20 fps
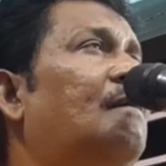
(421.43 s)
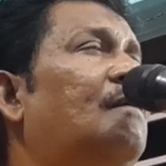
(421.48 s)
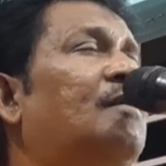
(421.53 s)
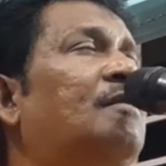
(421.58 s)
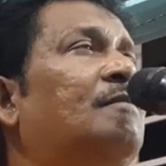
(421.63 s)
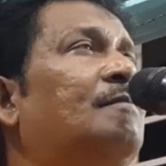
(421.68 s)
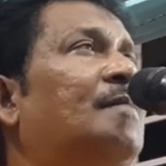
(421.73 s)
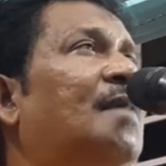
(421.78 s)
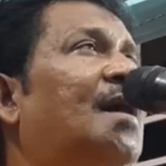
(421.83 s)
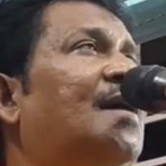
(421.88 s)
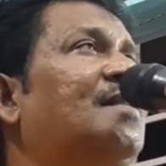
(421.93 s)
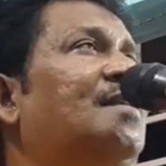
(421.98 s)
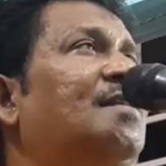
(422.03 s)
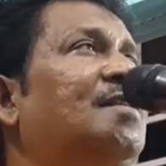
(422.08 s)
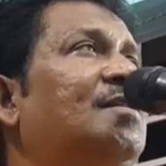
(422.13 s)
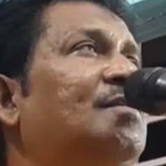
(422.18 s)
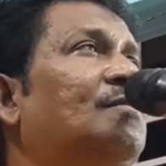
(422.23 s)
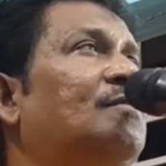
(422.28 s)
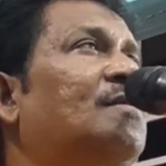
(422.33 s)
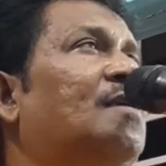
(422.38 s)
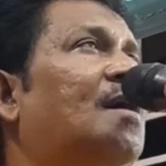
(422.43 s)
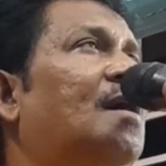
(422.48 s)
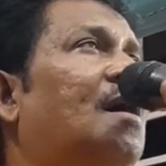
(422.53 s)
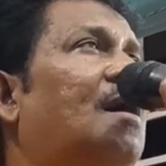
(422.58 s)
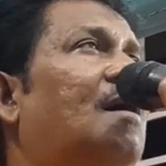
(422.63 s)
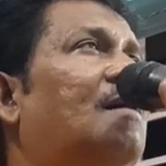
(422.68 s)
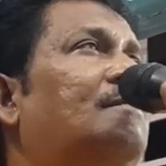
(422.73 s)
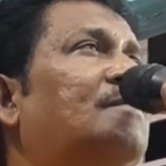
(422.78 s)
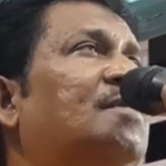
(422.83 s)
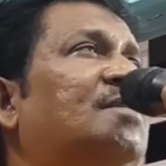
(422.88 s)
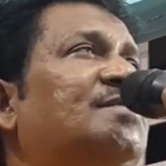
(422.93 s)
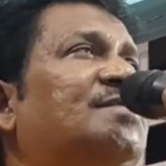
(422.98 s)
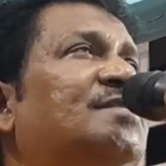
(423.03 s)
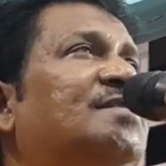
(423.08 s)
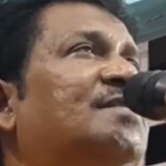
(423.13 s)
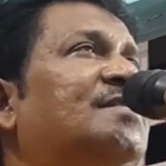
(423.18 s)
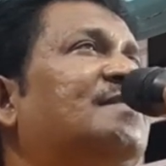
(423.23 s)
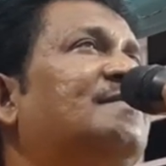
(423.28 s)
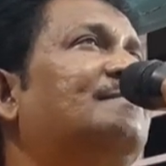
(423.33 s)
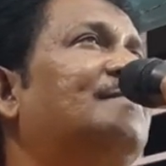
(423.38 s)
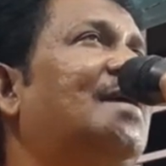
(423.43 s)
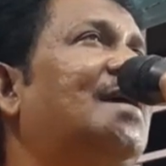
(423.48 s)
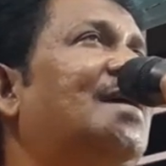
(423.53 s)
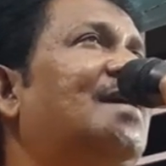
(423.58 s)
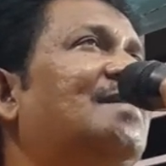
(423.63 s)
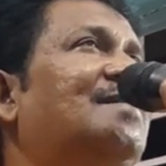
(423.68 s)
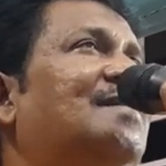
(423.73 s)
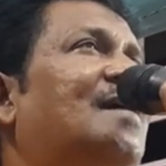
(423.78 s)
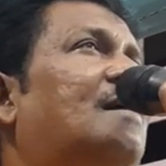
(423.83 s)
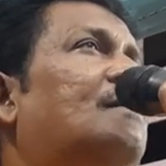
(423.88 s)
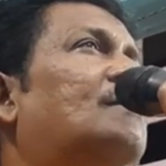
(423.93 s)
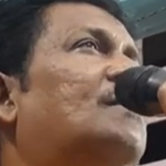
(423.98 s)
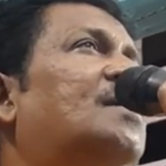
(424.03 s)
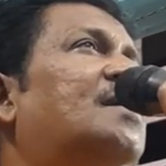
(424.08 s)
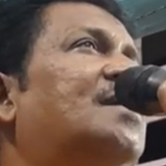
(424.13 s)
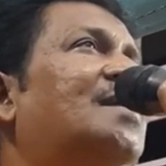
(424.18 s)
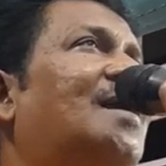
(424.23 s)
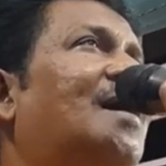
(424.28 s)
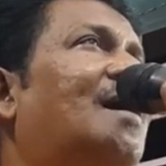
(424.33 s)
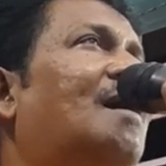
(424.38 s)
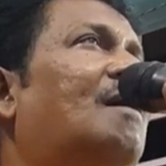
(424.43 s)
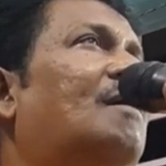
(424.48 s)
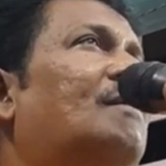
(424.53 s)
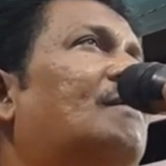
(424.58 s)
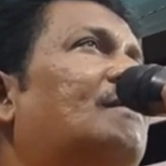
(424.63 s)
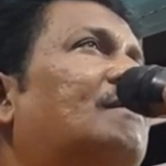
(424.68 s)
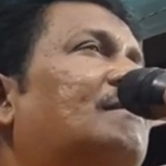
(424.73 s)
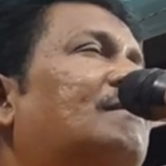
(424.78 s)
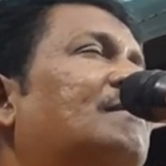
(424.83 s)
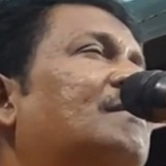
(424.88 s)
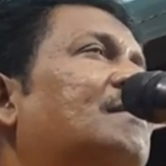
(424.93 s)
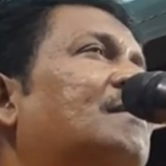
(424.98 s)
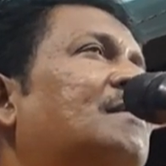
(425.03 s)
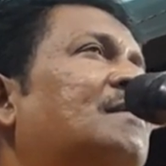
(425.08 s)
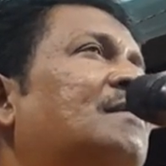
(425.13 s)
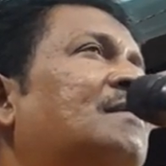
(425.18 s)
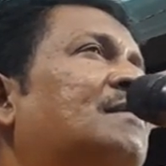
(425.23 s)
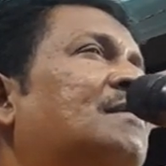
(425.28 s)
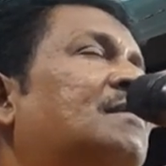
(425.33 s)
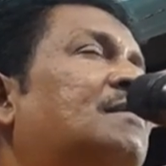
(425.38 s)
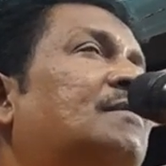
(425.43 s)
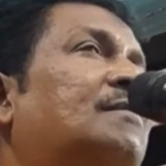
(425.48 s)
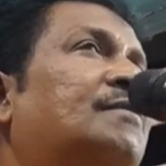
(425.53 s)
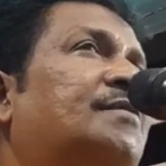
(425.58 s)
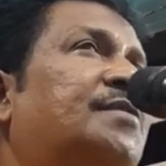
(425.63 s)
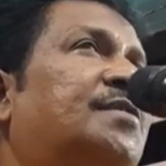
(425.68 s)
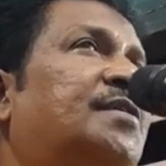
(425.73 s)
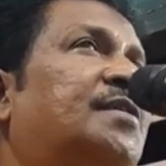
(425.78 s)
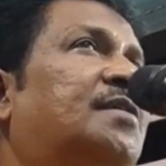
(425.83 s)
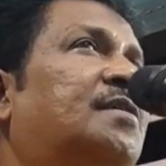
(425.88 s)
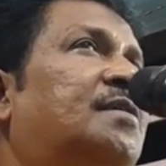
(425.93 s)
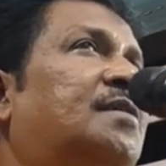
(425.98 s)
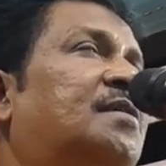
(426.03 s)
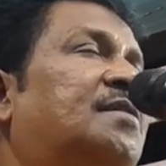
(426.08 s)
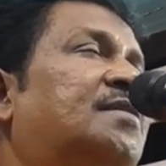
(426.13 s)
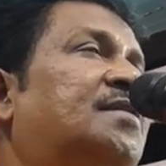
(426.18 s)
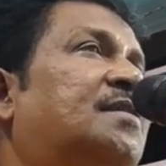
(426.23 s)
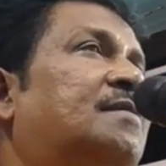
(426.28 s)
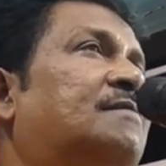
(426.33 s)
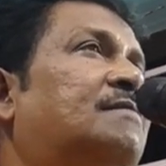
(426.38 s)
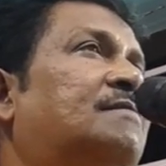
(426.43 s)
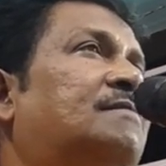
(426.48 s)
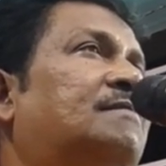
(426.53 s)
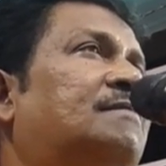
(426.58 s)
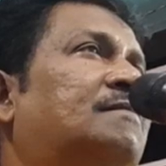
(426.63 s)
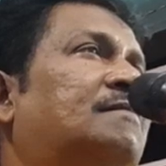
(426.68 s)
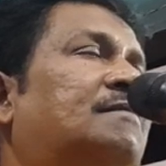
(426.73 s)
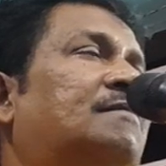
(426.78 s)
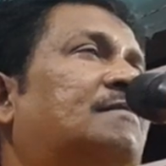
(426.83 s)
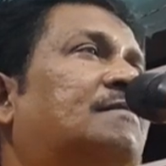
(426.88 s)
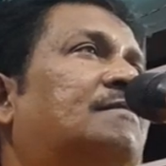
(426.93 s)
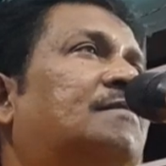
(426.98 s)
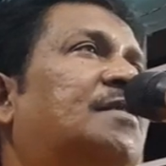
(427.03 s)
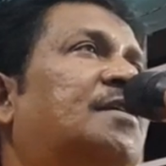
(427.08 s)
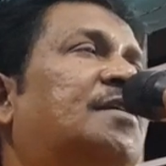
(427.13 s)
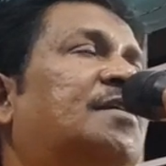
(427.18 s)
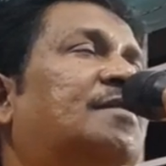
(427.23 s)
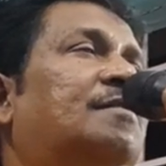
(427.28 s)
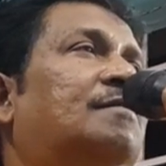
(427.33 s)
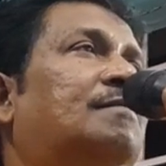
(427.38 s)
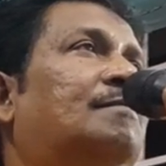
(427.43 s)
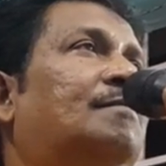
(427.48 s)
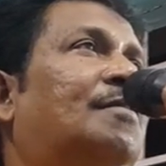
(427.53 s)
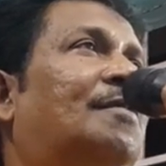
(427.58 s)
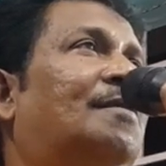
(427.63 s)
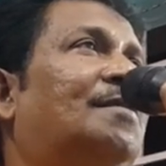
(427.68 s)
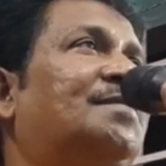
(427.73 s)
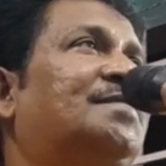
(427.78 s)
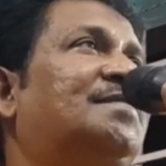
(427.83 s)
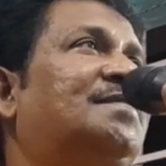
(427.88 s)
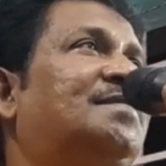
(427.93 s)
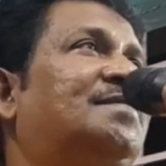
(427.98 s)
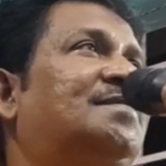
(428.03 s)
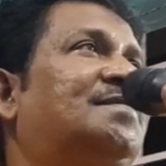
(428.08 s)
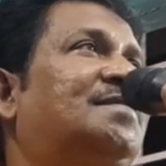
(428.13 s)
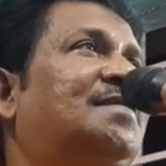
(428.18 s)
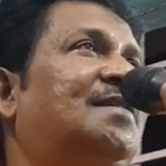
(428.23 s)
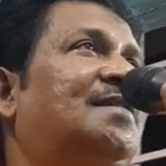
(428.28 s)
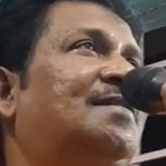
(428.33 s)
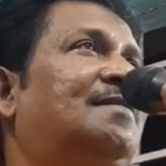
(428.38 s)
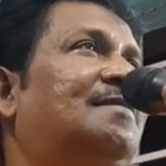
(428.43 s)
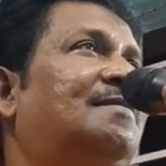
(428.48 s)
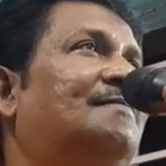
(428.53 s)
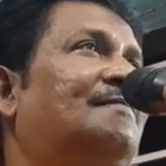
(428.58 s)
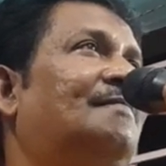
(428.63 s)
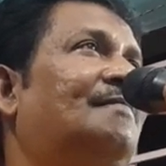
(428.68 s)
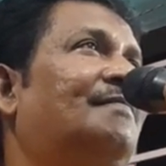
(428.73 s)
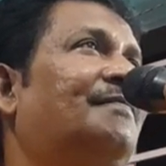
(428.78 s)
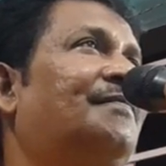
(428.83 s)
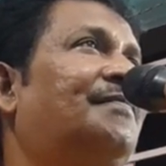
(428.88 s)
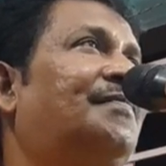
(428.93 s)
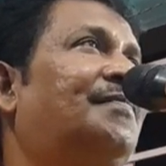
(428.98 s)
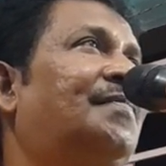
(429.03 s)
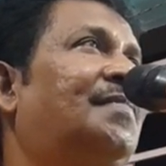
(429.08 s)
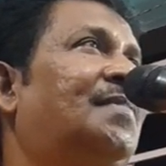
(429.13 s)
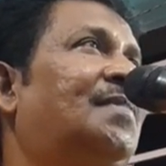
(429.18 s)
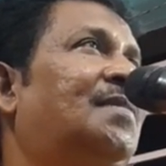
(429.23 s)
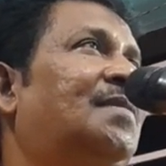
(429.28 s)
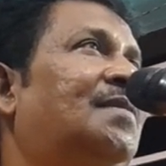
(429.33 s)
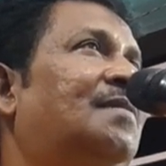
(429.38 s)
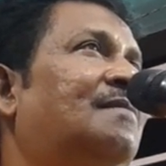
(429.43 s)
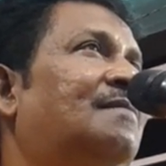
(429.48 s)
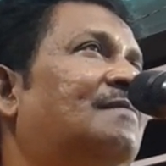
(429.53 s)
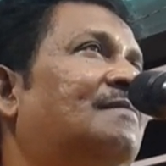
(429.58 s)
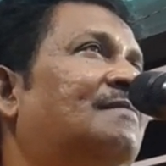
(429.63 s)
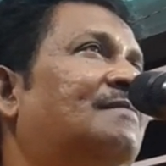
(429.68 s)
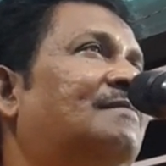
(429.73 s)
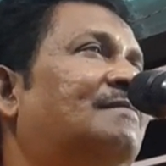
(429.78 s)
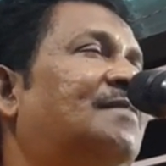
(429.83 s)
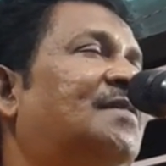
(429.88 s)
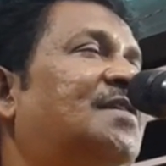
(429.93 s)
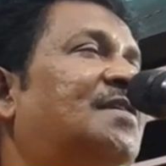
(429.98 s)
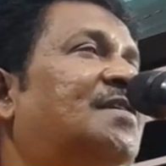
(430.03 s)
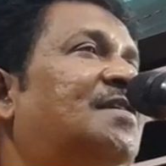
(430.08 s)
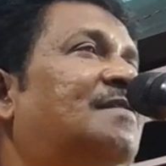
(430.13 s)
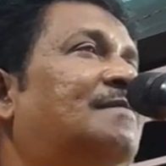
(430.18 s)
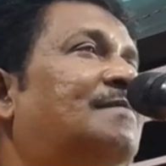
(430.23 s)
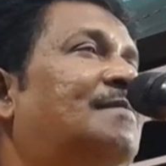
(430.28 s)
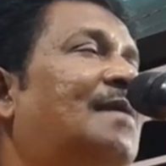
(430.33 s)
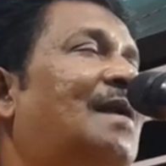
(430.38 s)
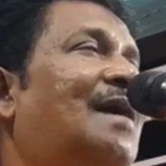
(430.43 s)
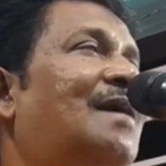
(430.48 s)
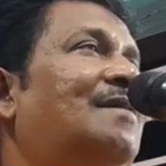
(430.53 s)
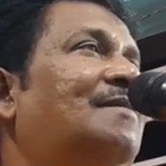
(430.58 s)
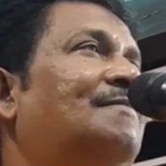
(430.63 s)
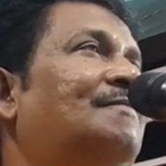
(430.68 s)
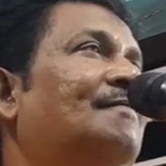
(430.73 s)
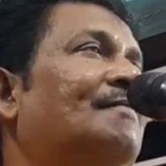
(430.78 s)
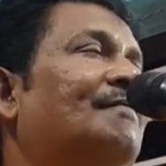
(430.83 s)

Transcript: want to buy the new car, Mercedes Benz, I want now. Okay, and then what did your boss say? What did he reply?